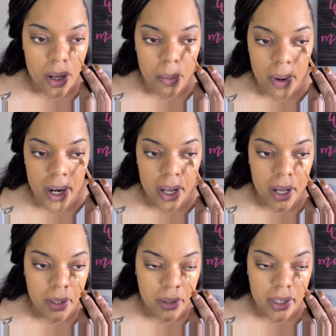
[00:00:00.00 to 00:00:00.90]
right
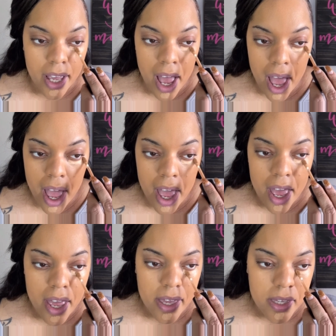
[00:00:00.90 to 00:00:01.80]
under the
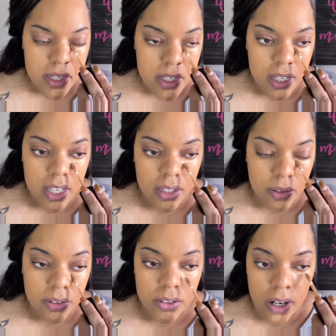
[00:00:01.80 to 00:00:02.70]
eyes, get
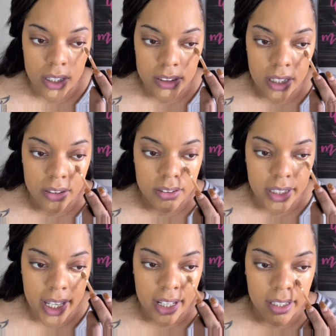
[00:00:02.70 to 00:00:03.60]
those dark circles
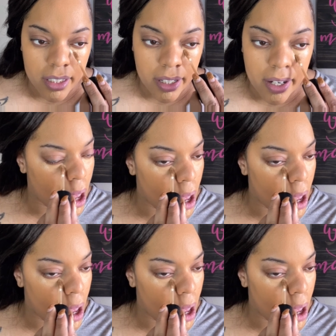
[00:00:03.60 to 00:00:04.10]
out of there.